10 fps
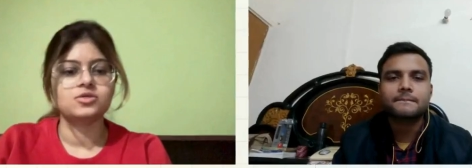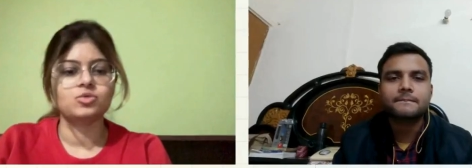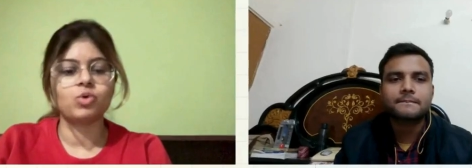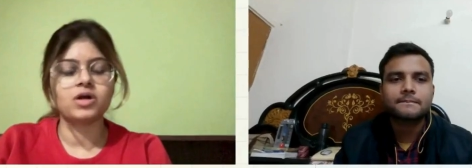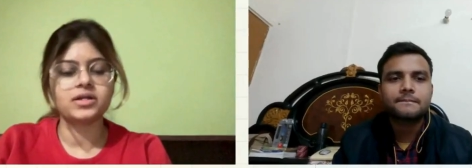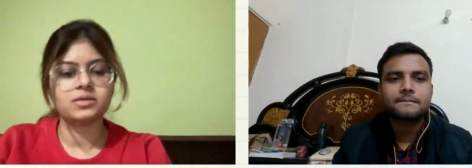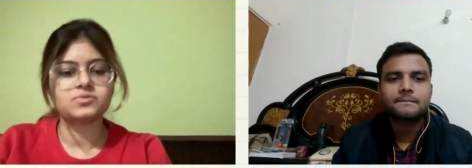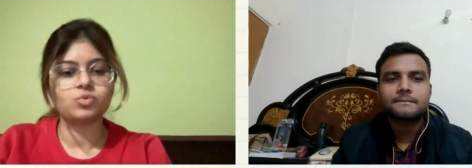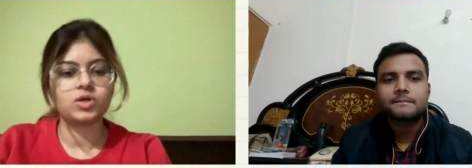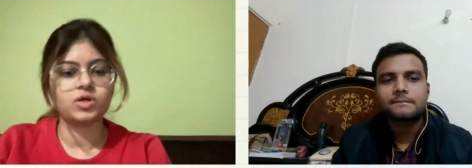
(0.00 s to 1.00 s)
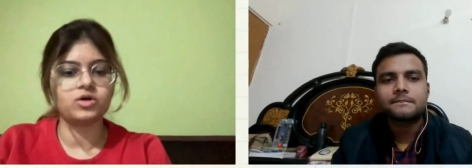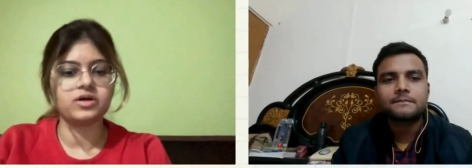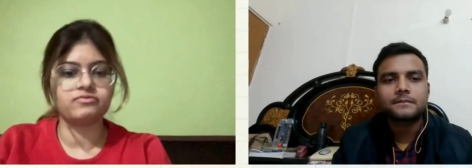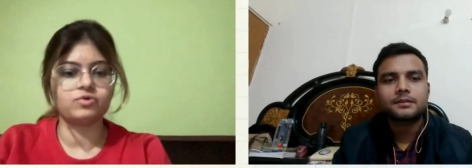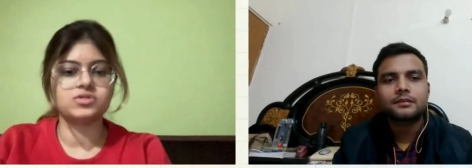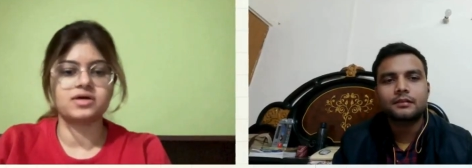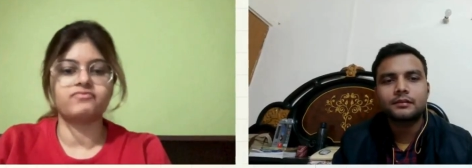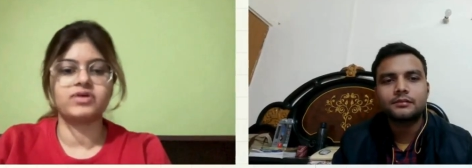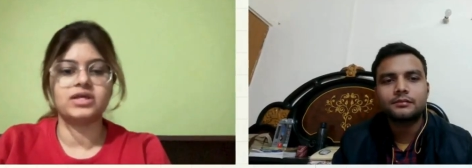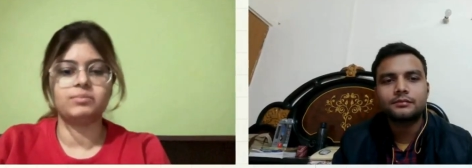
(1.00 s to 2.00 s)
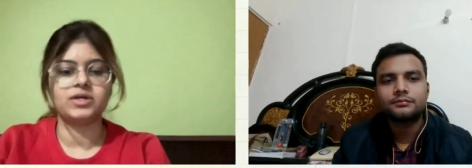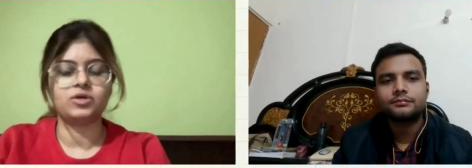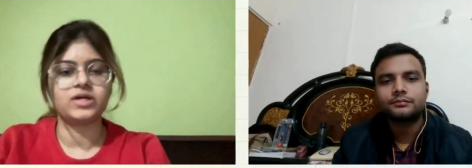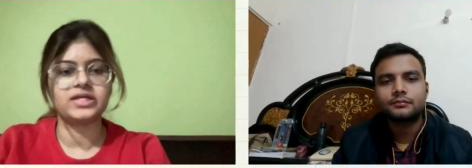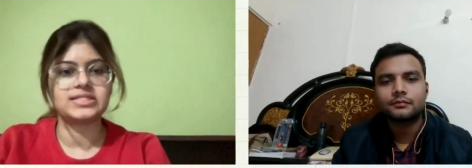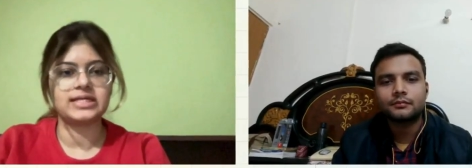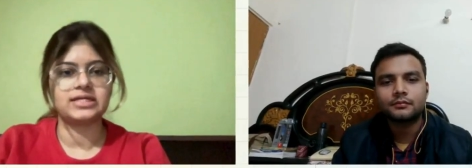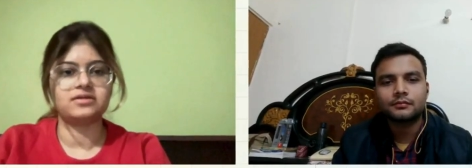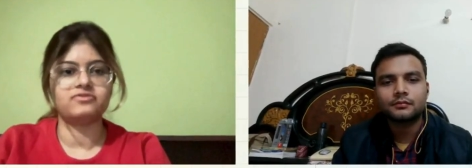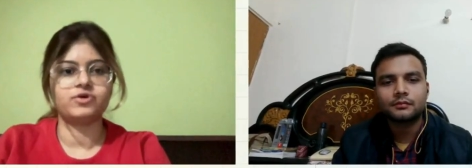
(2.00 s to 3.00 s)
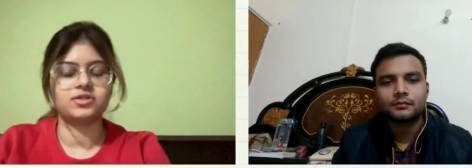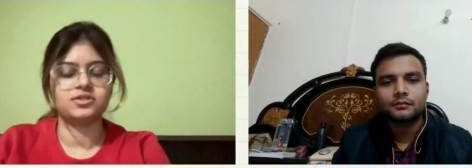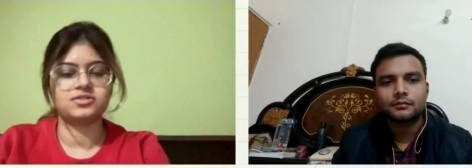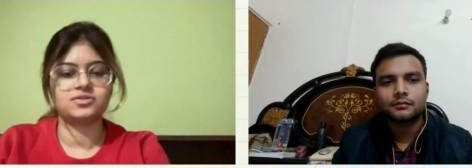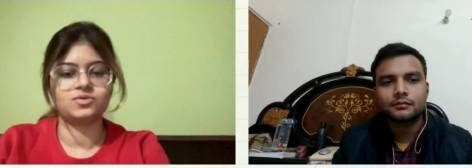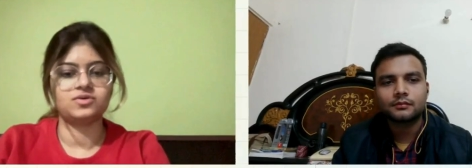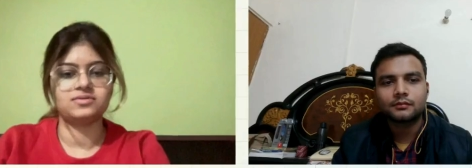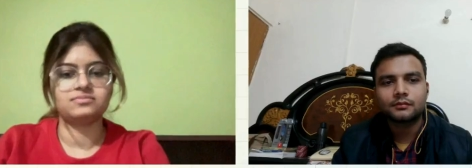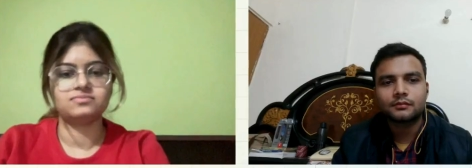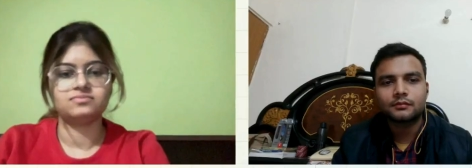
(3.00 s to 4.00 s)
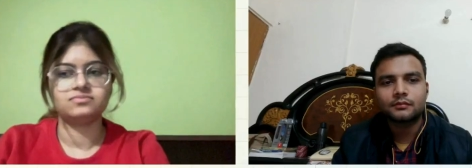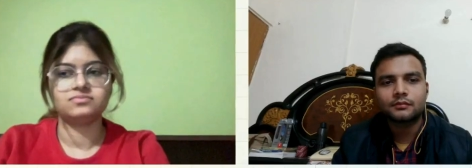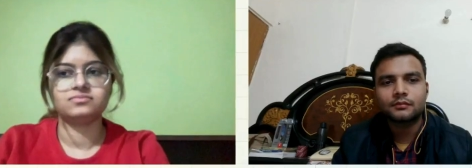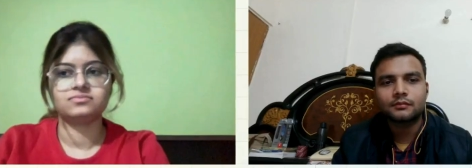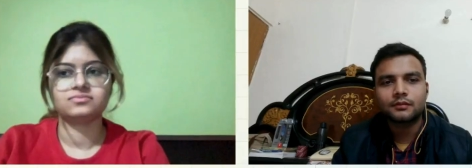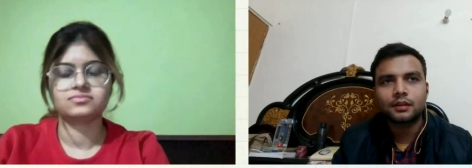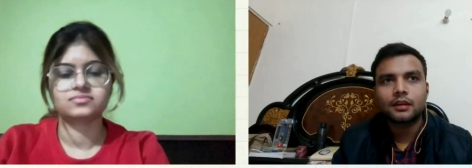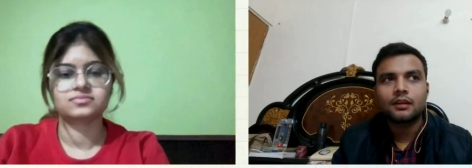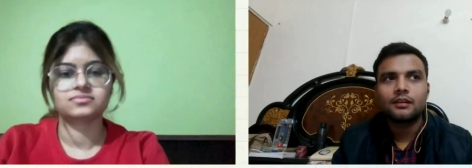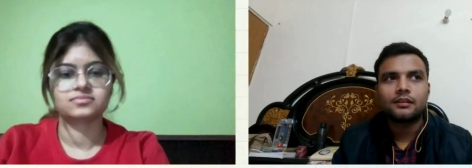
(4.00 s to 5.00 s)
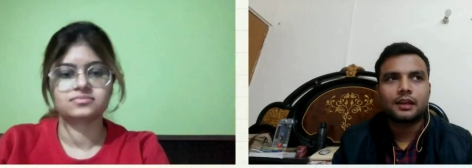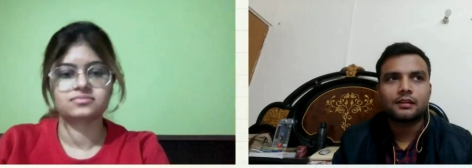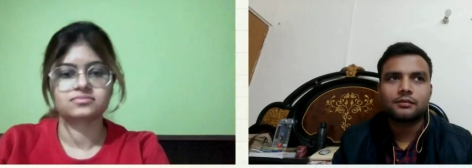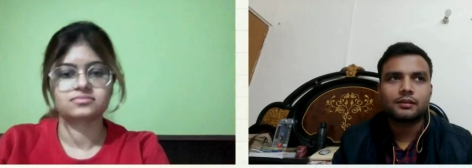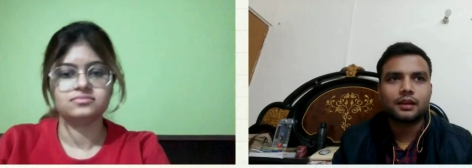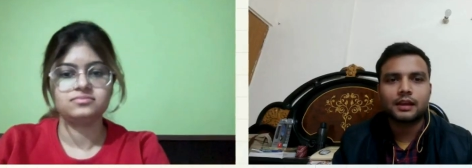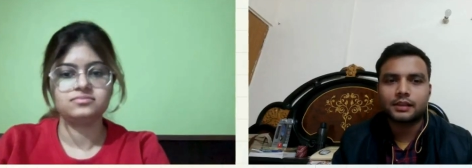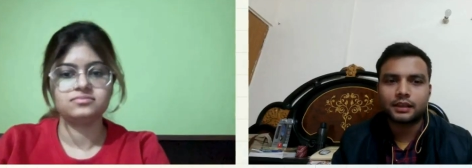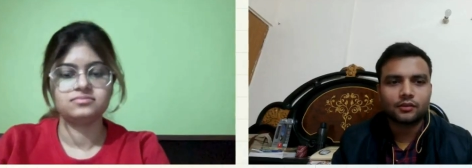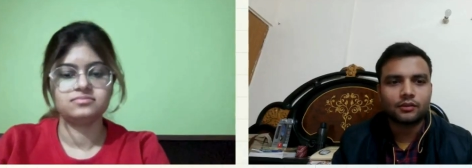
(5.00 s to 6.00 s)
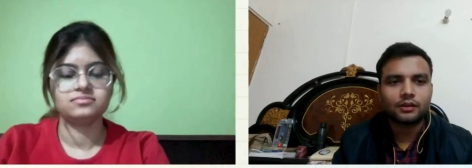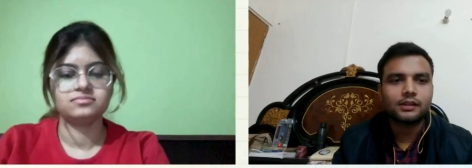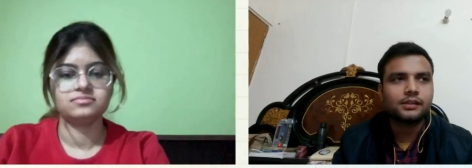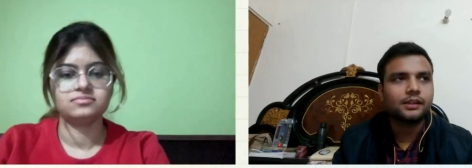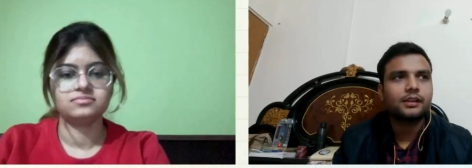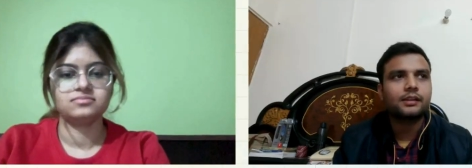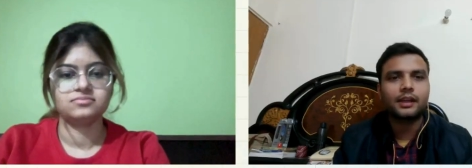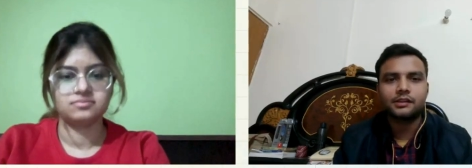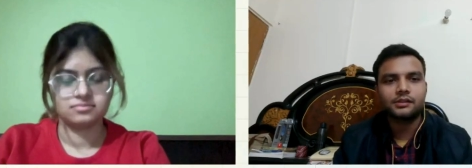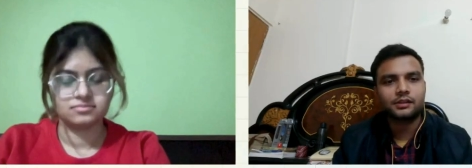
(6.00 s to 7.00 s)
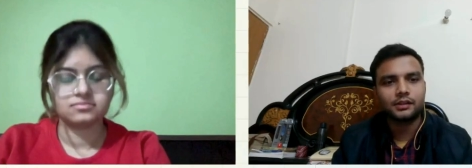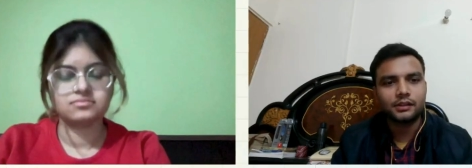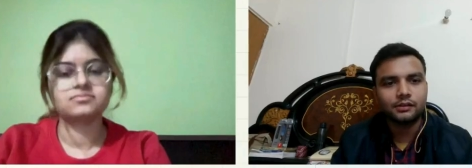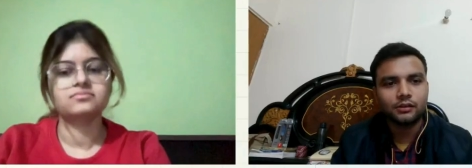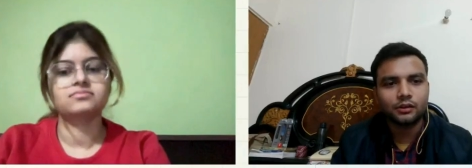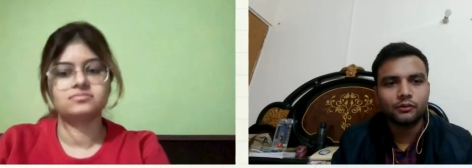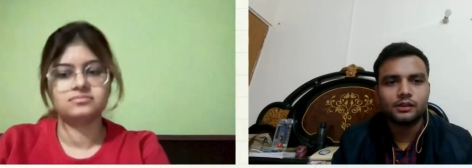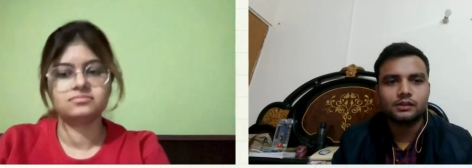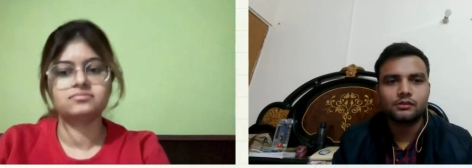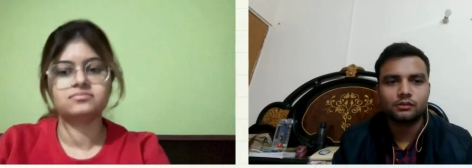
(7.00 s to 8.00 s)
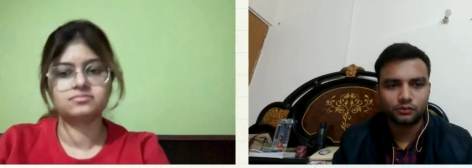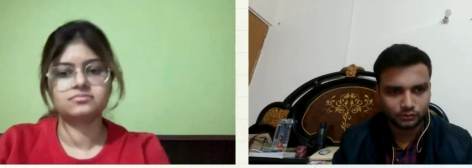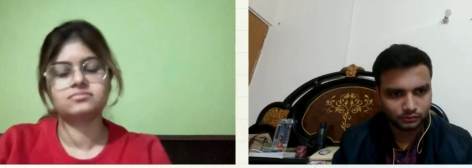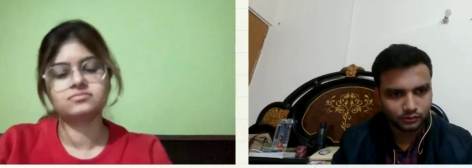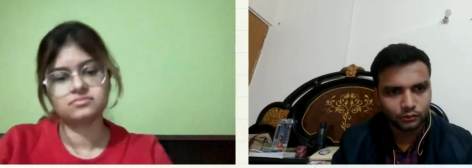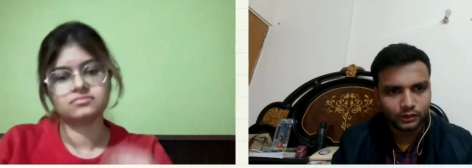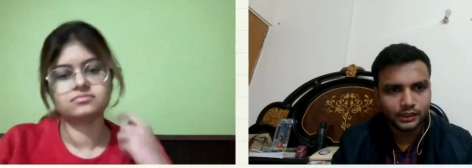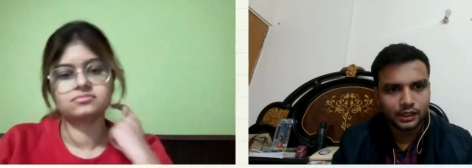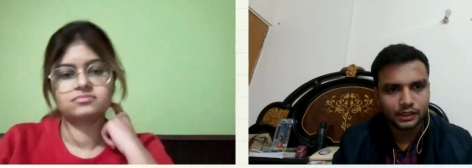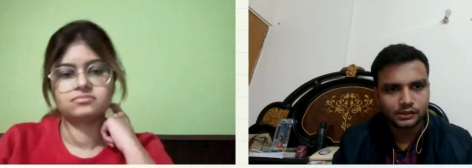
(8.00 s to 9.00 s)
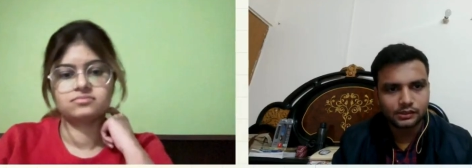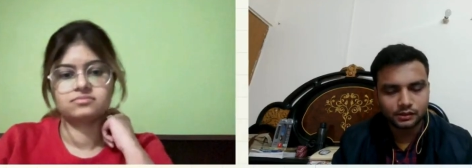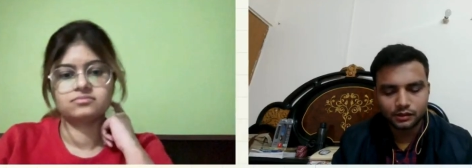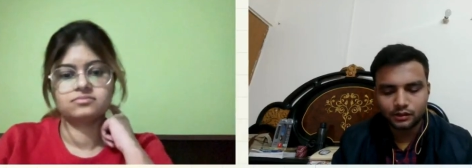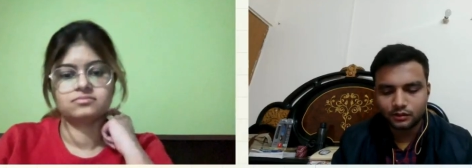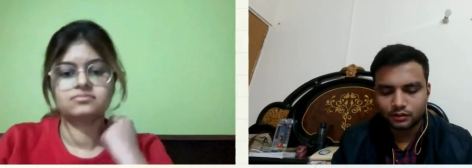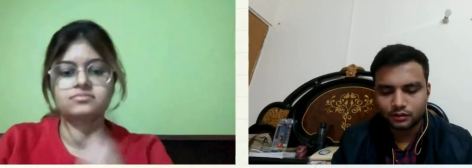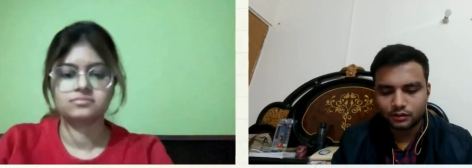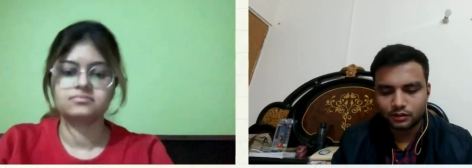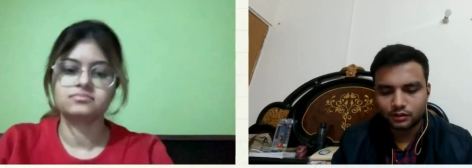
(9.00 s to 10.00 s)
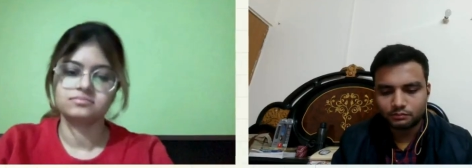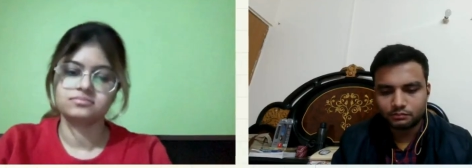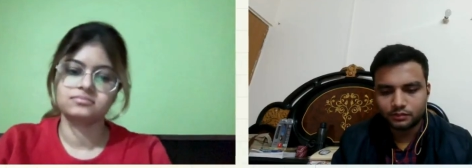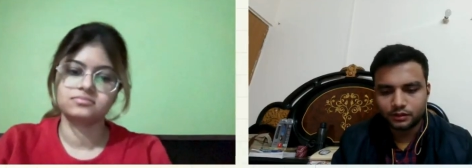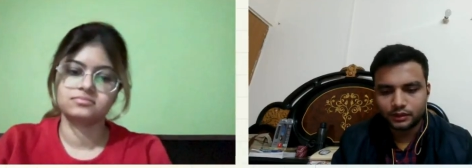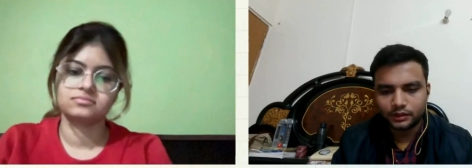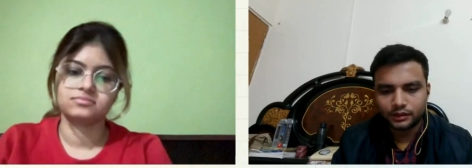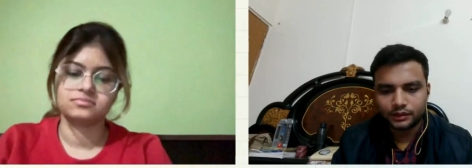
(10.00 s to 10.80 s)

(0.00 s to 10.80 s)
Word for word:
Speaker 1: So what tips would you give to someone aiming to get selected for this role?
Speaker 2: Yeah, as I already said, that case study was only asked in the